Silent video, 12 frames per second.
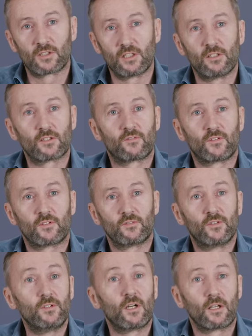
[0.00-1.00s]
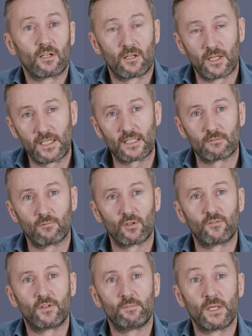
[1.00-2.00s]
to look for food online and one
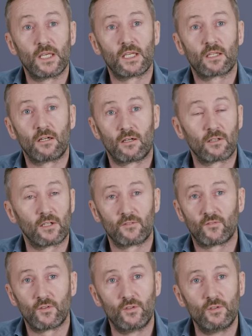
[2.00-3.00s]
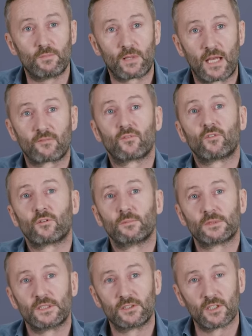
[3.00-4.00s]
of the big online food
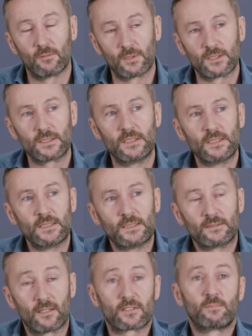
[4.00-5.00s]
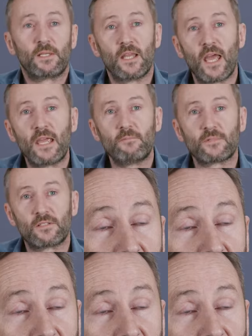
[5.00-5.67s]
platforms in Dublin, not to be named,